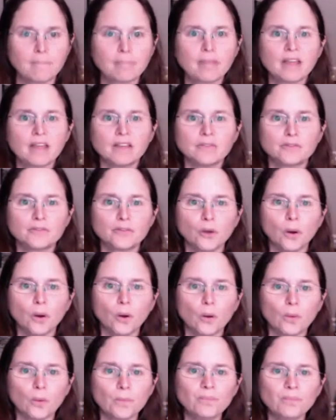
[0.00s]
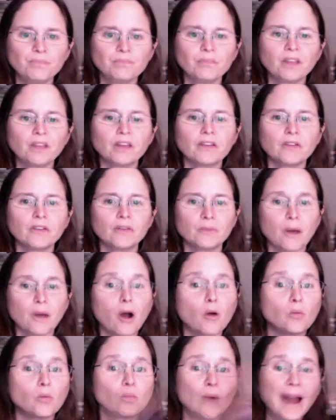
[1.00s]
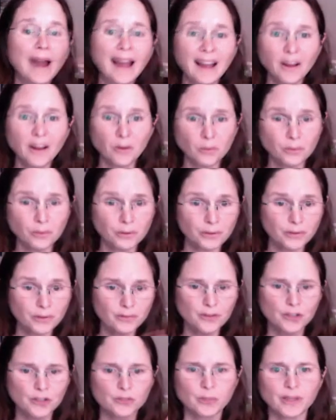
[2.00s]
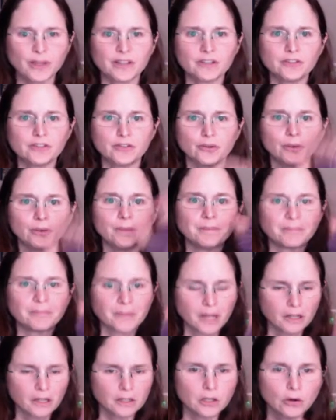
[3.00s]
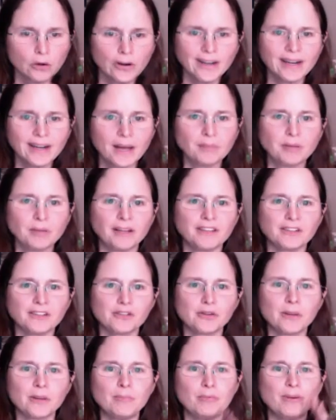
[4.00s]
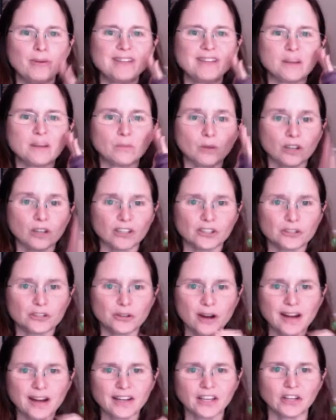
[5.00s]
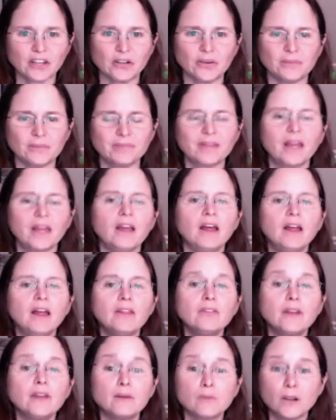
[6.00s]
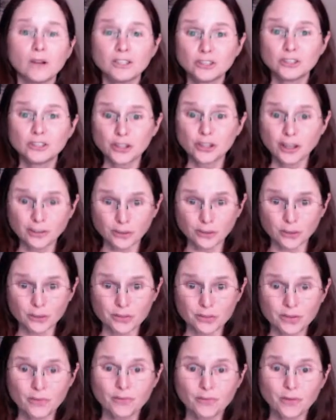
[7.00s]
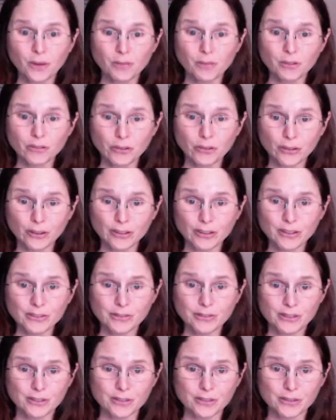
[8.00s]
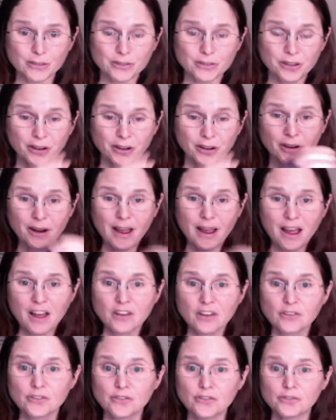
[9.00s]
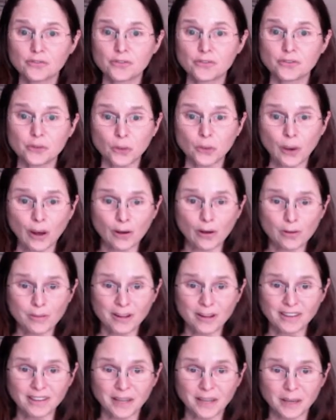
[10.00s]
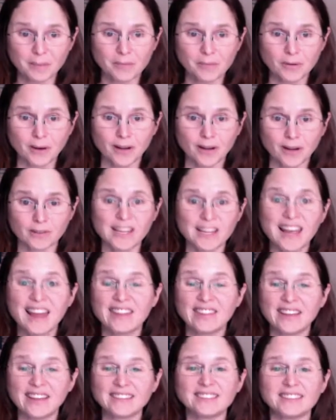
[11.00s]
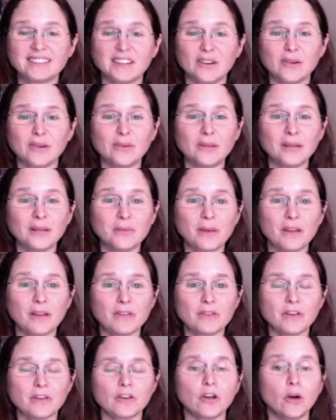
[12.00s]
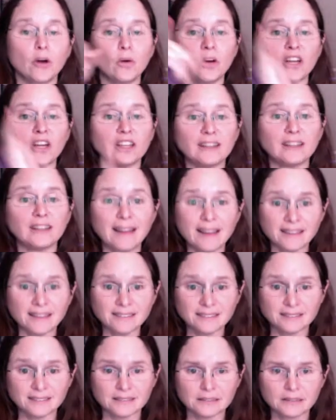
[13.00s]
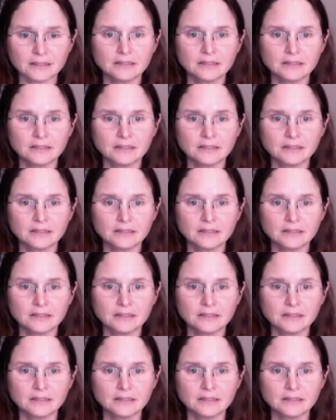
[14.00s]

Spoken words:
So around the first week in June, Lori and I planned a trip. We said, we're going to try to go. They run shuttles from the Sugarlands Visitor Center to Elkmont Campground, and that's the only way you can go unless